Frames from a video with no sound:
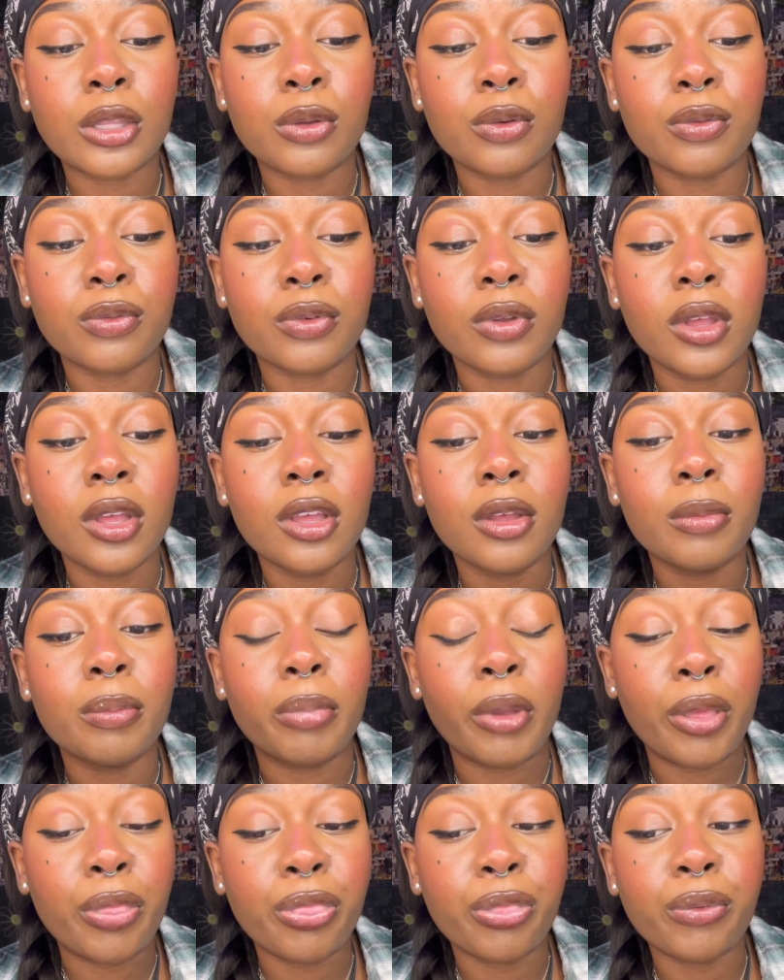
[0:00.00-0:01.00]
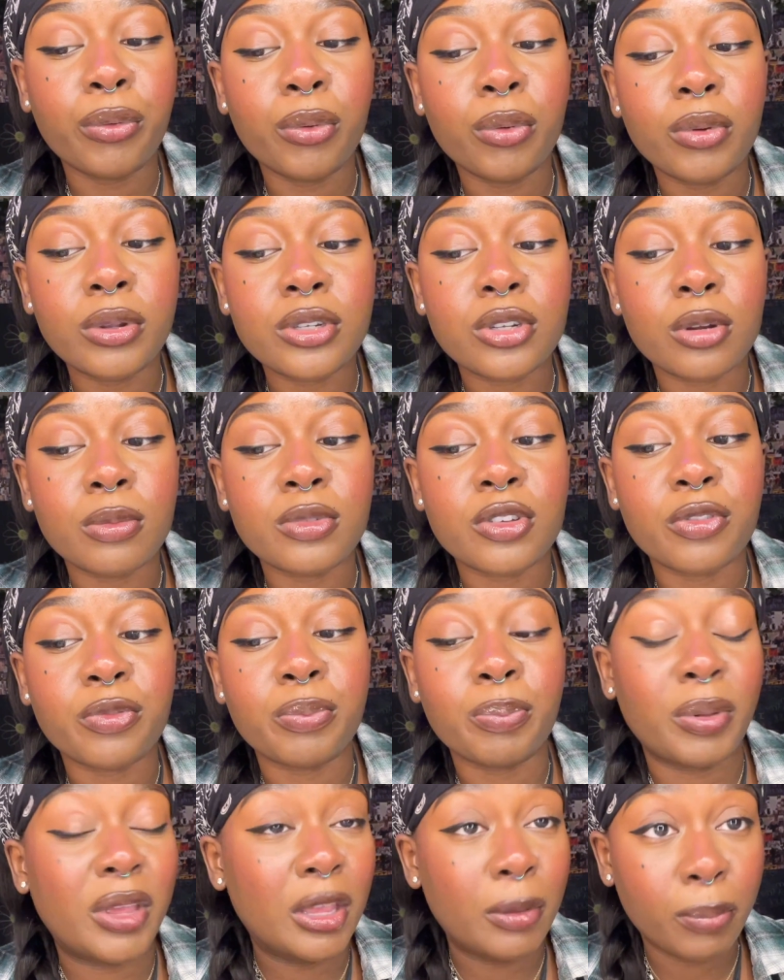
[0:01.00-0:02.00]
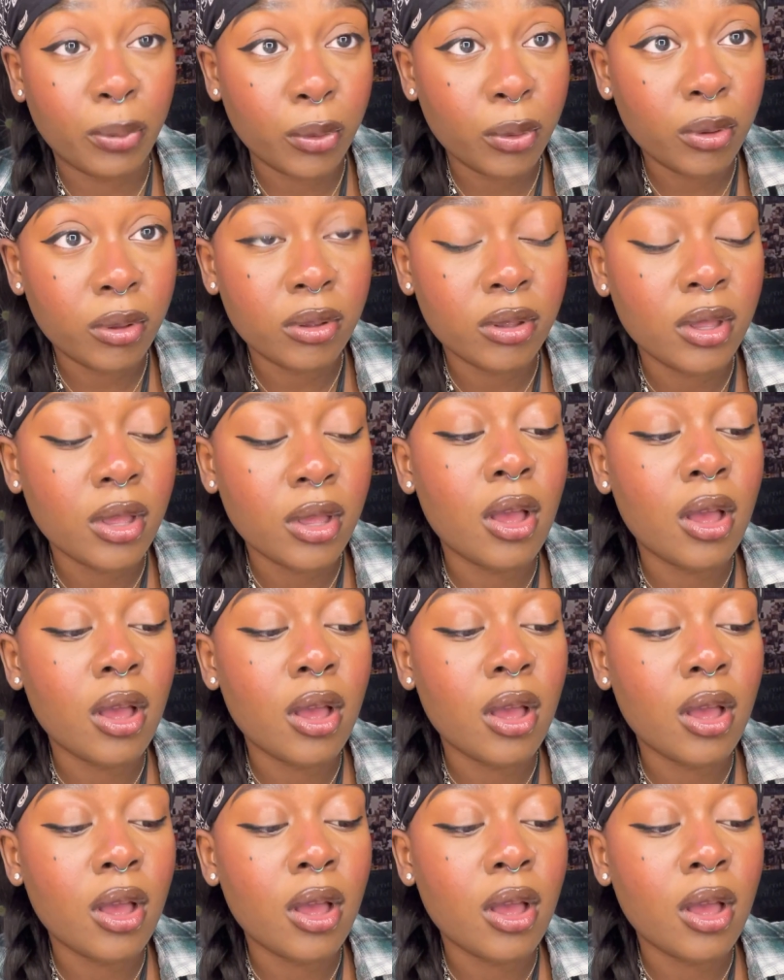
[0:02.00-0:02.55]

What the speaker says: you've been through in terms of people.